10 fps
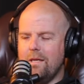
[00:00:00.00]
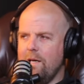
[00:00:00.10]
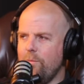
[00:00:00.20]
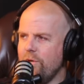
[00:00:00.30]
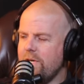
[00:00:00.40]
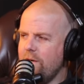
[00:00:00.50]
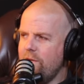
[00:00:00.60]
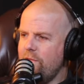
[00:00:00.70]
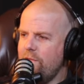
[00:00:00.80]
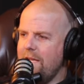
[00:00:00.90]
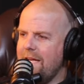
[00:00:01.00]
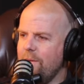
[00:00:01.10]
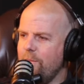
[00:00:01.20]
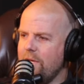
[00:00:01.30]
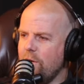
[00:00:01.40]
I work out of
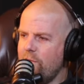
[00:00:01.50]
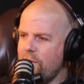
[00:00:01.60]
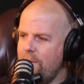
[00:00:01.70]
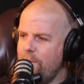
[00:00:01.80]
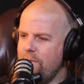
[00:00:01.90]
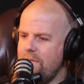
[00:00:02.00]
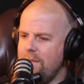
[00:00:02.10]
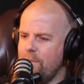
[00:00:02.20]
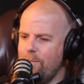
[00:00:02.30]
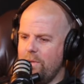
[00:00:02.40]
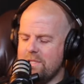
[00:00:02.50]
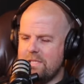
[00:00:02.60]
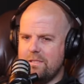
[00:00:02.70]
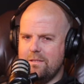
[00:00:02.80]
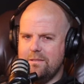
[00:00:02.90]
Langland Bay Golf Club in
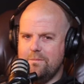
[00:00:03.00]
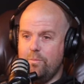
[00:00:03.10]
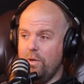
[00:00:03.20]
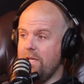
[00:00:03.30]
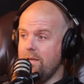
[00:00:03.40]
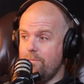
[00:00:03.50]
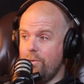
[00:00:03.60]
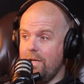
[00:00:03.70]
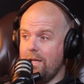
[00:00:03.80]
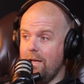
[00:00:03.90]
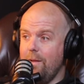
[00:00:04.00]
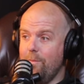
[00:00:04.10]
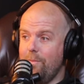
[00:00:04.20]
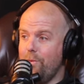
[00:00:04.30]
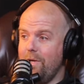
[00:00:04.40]
Mumbles. Brilliant, brilliant
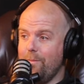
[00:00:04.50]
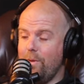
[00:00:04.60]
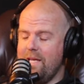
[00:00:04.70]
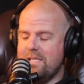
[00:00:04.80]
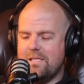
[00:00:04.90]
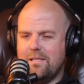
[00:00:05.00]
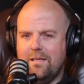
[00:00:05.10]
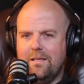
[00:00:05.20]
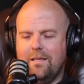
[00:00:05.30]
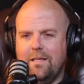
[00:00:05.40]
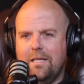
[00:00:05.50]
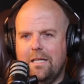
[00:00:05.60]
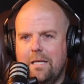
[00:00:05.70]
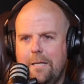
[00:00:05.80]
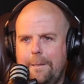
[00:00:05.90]
club, brilliant yeah. place.
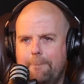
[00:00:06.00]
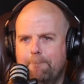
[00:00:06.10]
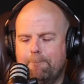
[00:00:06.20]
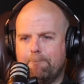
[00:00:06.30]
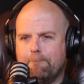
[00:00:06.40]
Um,